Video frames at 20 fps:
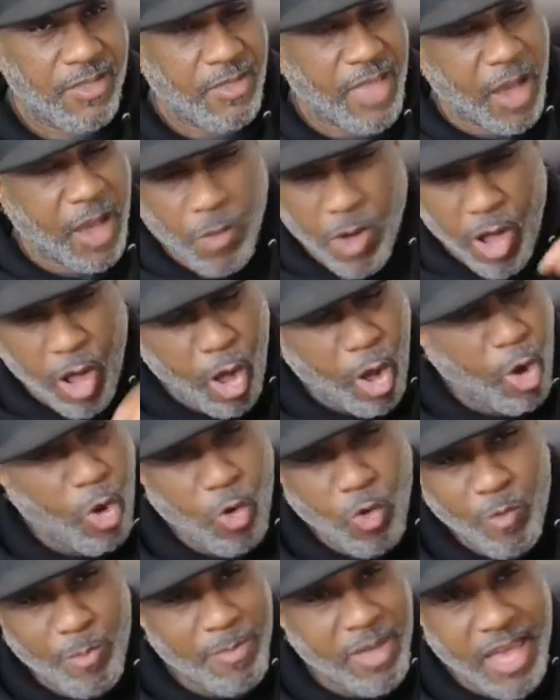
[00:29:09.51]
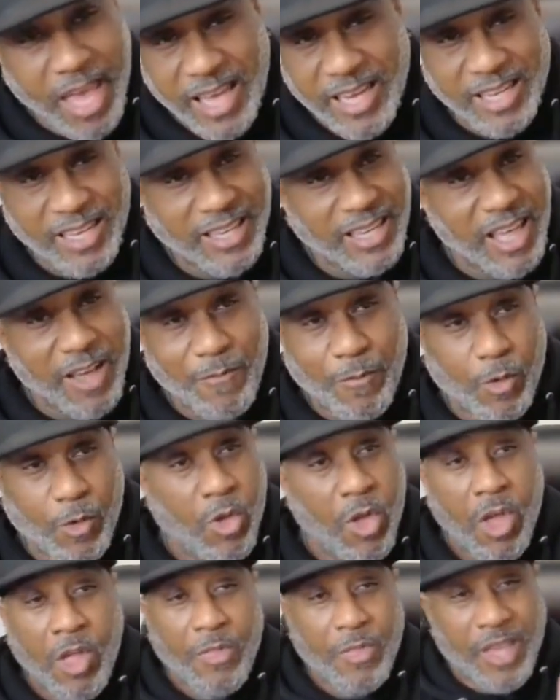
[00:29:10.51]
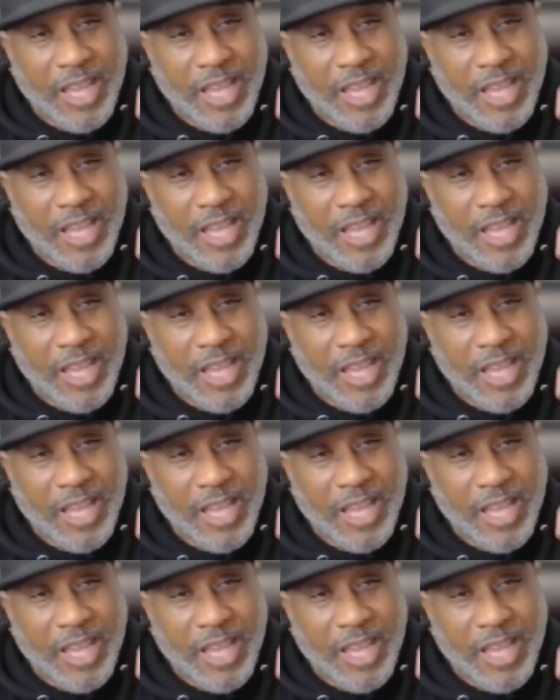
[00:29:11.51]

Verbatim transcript: that will hold me at a level